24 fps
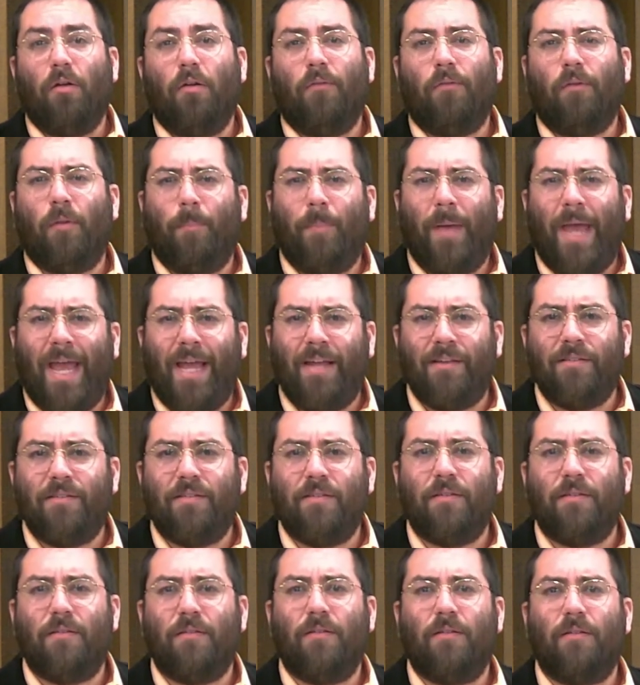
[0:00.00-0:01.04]
Repent.
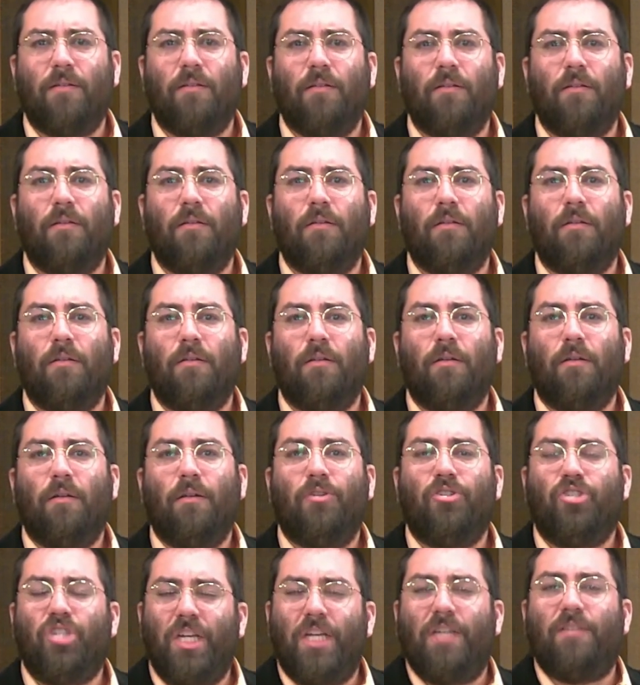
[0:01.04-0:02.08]

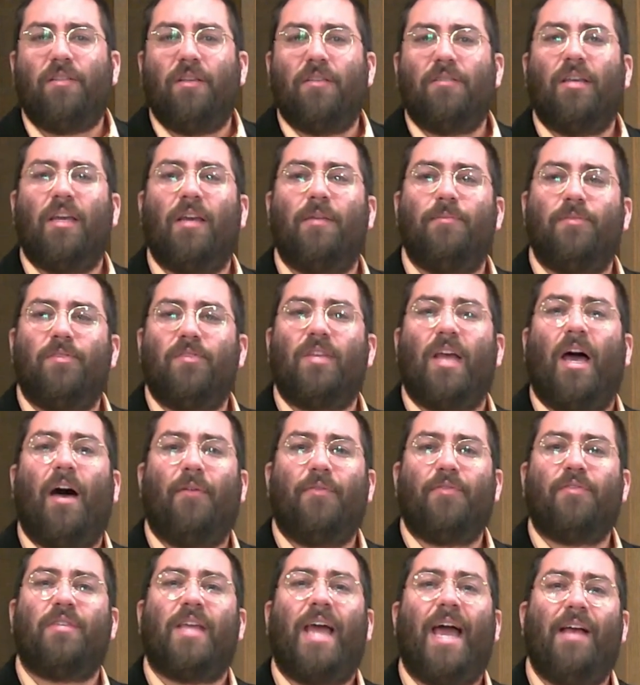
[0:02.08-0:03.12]
Jesus
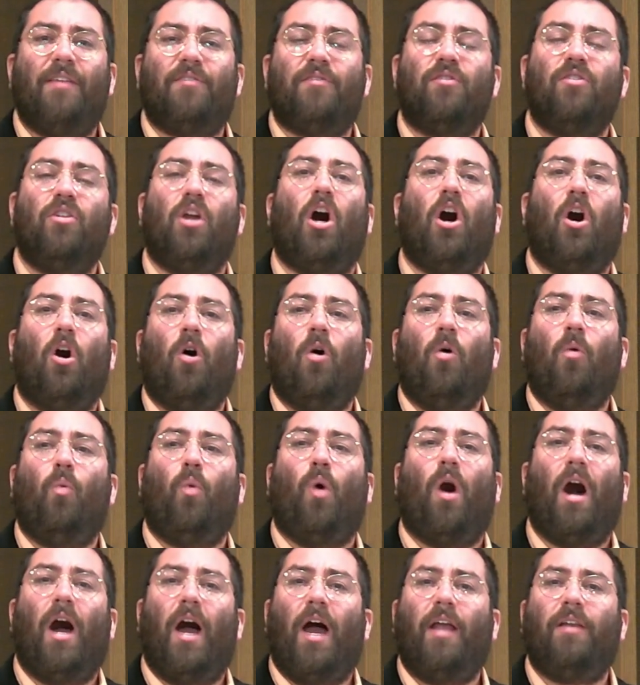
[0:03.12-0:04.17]
himself says, No
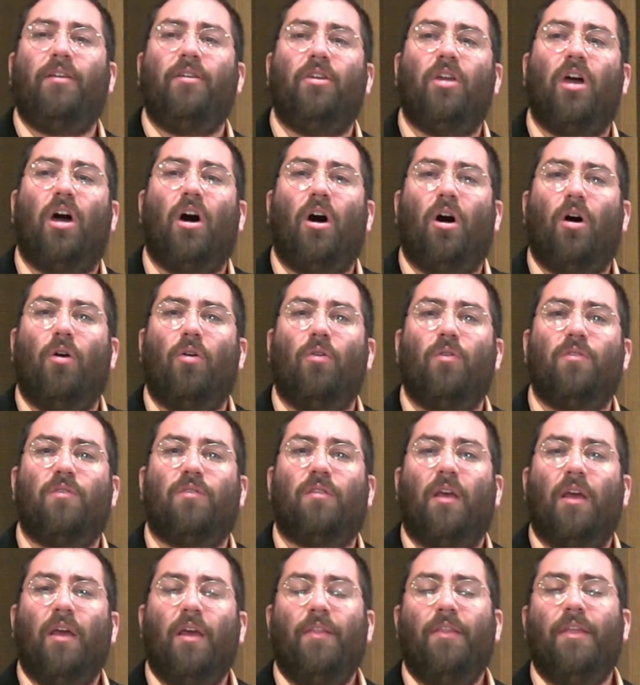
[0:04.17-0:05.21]
one knows
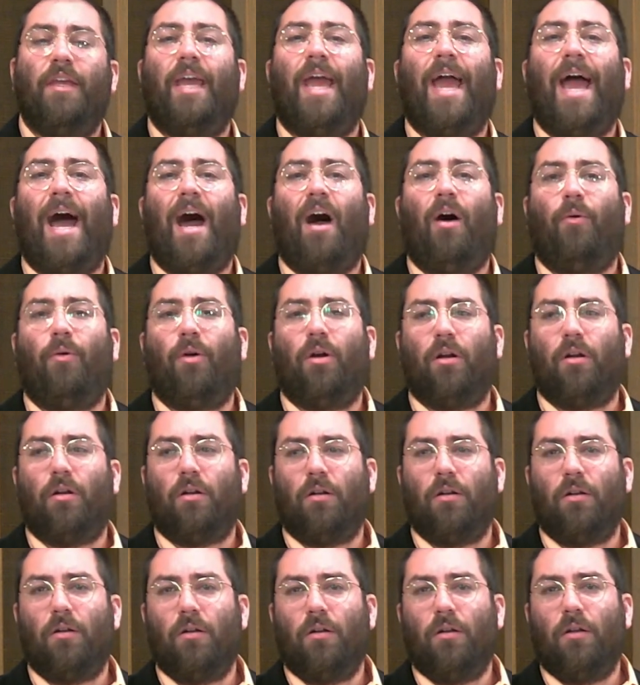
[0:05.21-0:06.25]
the hour
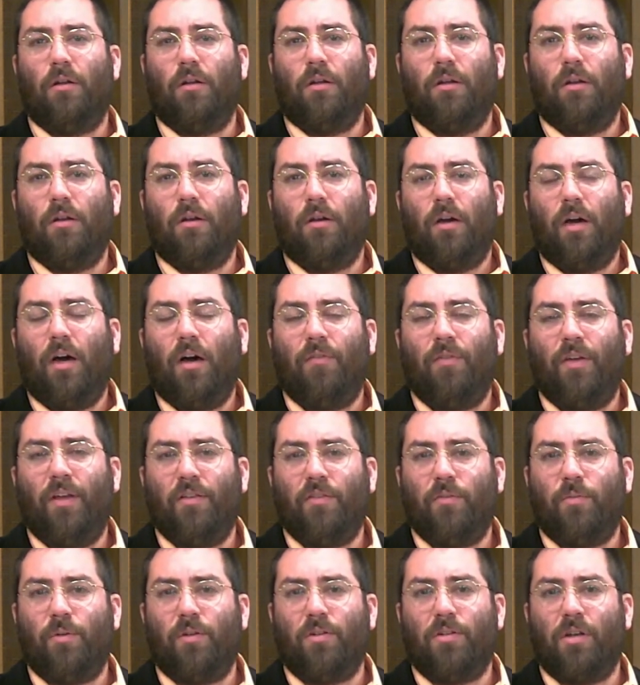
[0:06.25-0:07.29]
of
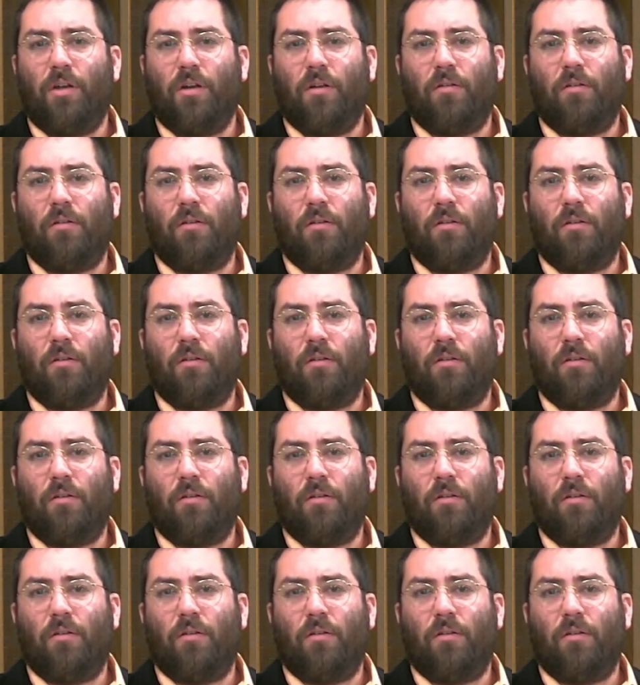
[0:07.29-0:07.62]
his return.